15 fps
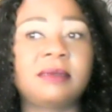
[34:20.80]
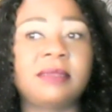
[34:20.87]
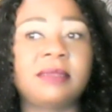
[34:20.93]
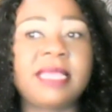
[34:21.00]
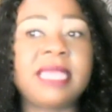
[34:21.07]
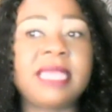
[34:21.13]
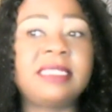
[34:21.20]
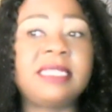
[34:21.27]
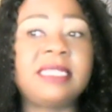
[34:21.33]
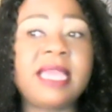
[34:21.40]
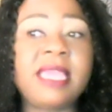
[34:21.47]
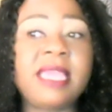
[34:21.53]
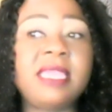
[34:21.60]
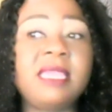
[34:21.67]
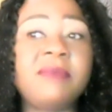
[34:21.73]
They are
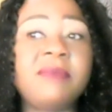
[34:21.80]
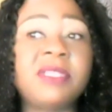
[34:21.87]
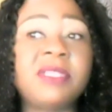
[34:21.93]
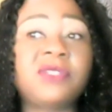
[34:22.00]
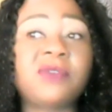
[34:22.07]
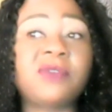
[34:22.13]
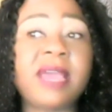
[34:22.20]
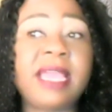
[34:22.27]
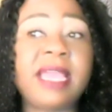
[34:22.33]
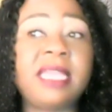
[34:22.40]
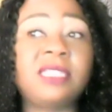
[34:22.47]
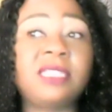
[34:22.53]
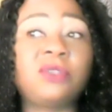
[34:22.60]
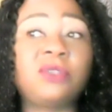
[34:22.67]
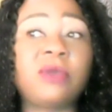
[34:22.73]
denying him his
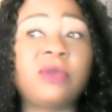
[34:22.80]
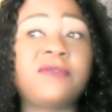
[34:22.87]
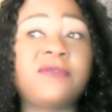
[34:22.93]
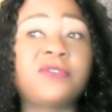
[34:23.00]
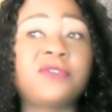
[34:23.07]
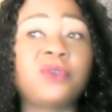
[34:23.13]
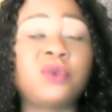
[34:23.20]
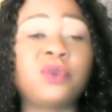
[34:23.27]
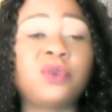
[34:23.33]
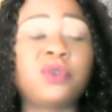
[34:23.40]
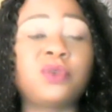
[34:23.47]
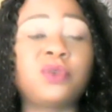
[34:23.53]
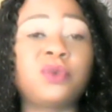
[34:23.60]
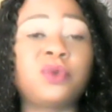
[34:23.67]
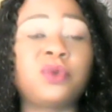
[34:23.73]
right
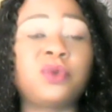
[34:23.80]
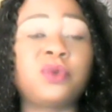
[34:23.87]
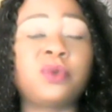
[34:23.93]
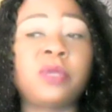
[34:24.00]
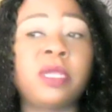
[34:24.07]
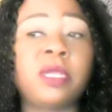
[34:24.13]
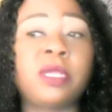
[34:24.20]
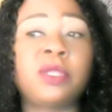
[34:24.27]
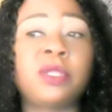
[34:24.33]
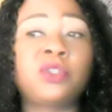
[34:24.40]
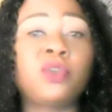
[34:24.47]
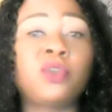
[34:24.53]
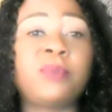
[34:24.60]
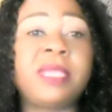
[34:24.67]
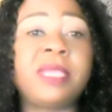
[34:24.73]
to
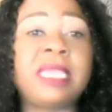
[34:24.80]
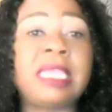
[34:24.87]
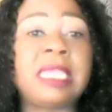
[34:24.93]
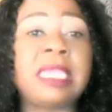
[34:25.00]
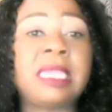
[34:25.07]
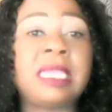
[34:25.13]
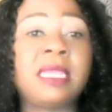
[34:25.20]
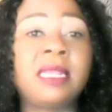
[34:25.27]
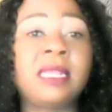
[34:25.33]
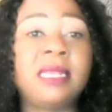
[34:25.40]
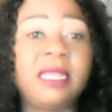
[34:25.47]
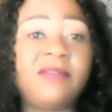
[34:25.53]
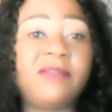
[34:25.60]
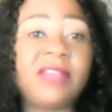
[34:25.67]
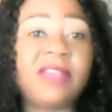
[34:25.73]

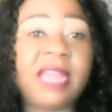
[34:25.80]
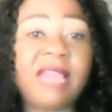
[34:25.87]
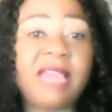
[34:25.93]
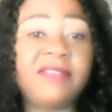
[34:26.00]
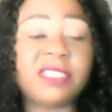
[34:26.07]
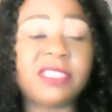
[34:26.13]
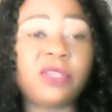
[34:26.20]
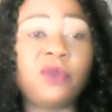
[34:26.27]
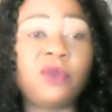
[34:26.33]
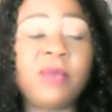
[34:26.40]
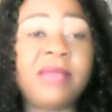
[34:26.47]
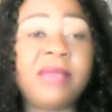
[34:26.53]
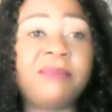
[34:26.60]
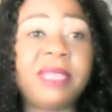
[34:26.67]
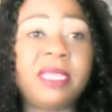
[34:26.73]
live a life as a
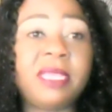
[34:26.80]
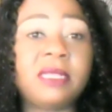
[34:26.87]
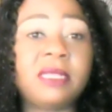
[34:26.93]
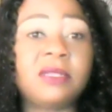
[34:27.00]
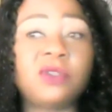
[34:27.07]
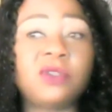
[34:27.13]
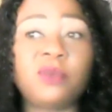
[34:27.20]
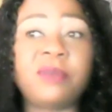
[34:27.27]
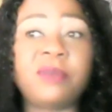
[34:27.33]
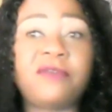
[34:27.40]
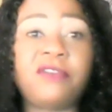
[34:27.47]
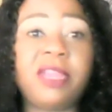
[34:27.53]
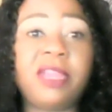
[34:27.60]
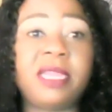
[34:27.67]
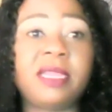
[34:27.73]
human being, to be
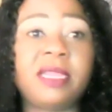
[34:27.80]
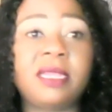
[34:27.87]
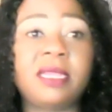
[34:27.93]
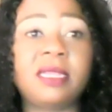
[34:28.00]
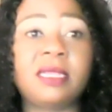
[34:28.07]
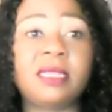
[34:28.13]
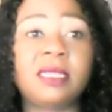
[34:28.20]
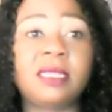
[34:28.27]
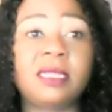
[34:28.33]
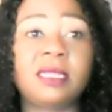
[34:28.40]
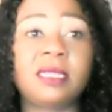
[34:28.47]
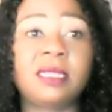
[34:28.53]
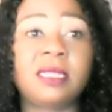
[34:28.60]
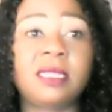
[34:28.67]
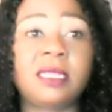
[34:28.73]
free.
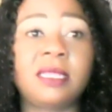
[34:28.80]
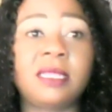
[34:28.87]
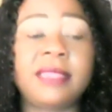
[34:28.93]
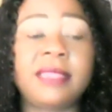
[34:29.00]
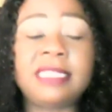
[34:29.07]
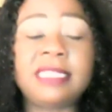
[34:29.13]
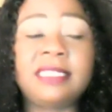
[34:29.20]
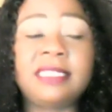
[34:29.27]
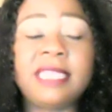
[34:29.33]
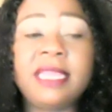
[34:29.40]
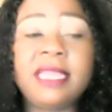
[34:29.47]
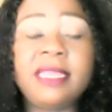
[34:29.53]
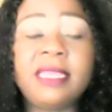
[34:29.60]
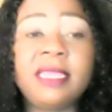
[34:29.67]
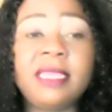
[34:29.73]
They are
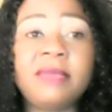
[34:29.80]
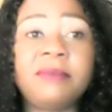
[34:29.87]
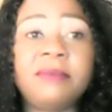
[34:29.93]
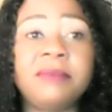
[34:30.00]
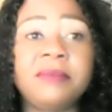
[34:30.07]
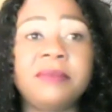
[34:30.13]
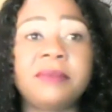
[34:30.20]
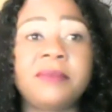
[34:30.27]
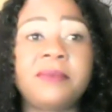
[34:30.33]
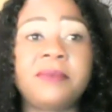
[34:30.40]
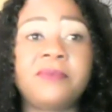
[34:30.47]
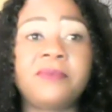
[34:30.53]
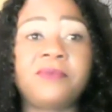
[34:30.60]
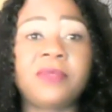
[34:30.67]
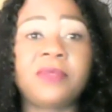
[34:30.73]
detaining him.
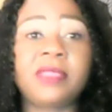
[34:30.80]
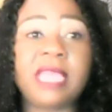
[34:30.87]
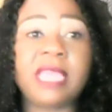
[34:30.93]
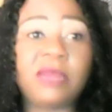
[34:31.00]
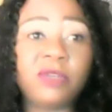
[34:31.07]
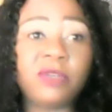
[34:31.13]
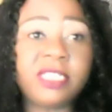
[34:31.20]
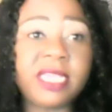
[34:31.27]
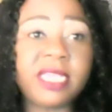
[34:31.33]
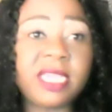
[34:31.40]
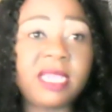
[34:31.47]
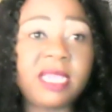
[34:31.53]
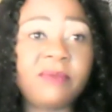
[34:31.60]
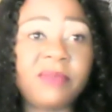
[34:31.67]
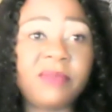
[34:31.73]
They are not
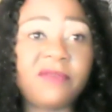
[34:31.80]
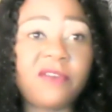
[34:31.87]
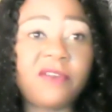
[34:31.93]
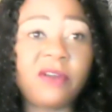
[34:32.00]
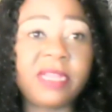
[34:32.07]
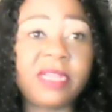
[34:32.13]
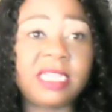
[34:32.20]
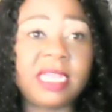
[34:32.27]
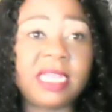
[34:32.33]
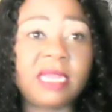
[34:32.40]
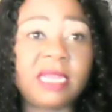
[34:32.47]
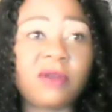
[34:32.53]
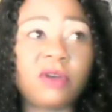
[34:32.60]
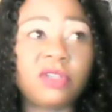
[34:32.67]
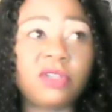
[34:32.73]
taking him before
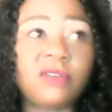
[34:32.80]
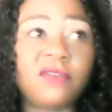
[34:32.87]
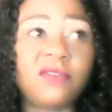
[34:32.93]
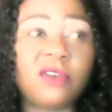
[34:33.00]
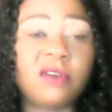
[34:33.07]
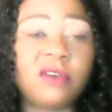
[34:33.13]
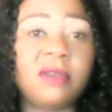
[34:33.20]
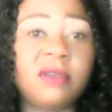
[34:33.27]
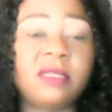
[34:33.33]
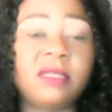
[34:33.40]
a court of law.